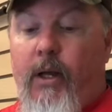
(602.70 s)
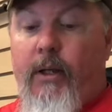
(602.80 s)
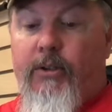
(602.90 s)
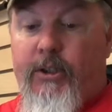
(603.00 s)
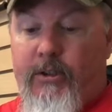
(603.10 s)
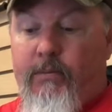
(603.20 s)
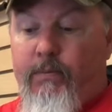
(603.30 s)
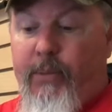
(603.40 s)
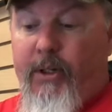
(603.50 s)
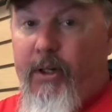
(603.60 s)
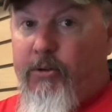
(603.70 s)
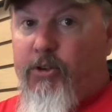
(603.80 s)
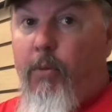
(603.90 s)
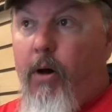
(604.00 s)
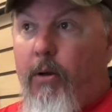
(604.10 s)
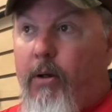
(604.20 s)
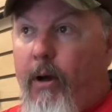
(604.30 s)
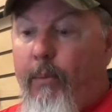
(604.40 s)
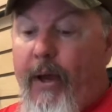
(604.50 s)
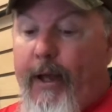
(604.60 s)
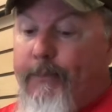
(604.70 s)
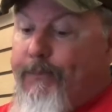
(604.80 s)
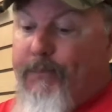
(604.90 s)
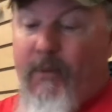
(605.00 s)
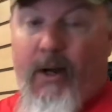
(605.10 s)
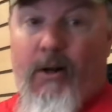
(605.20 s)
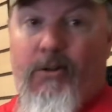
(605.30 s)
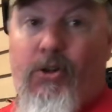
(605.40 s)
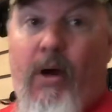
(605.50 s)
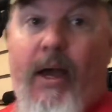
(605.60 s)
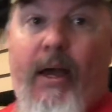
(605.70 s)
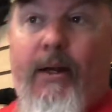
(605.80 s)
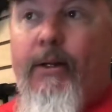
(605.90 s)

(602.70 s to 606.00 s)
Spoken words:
just because they're small and compact. I'd also add